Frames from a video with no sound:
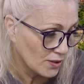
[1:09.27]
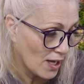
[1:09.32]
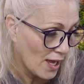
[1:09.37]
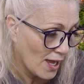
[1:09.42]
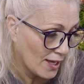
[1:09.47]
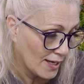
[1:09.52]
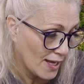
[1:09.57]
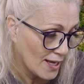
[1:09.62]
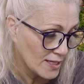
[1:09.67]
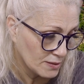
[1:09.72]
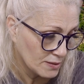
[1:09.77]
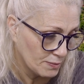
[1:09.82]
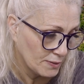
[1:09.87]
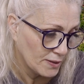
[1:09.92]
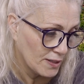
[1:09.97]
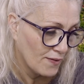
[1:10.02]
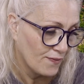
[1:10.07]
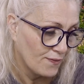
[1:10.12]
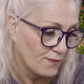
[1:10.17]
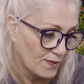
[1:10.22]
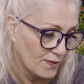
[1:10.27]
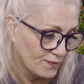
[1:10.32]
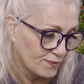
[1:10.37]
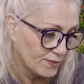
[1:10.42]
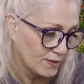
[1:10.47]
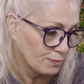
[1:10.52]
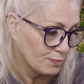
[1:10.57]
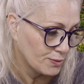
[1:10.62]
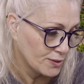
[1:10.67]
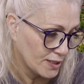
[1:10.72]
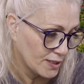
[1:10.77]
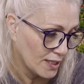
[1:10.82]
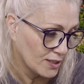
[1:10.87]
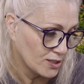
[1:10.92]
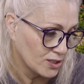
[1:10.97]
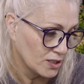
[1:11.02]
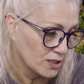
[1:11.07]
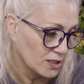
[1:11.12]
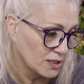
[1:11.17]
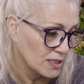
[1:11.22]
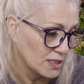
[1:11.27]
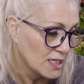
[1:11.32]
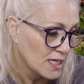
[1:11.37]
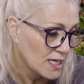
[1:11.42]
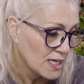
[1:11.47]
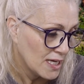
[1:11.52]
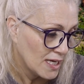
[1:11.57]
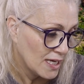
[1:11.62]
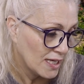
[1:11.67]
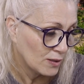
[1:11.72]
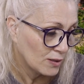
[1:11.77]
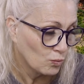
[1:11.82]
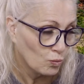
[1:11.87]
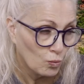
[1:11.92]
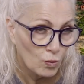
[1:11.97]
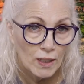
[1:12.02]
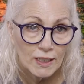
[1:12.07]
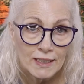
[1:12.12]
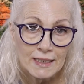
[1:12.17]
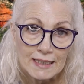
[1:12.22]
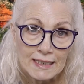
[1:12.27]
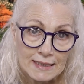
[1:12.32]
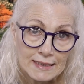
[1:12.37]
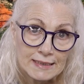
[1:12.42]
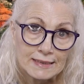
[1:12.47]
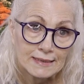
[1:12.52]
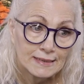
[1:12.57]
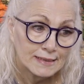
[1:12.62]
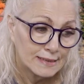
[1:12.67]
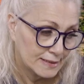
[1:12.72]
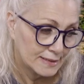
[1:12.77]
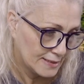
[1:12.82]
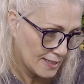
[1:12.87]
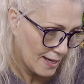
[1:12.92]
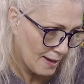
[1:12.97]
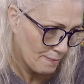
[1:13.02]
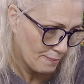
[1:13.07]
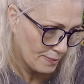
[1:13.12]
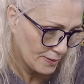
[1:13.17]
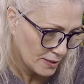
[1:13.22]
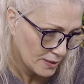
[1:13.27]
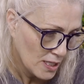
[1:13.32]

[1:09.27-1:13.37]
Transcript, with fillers: and SPF 50 protection in one easy step.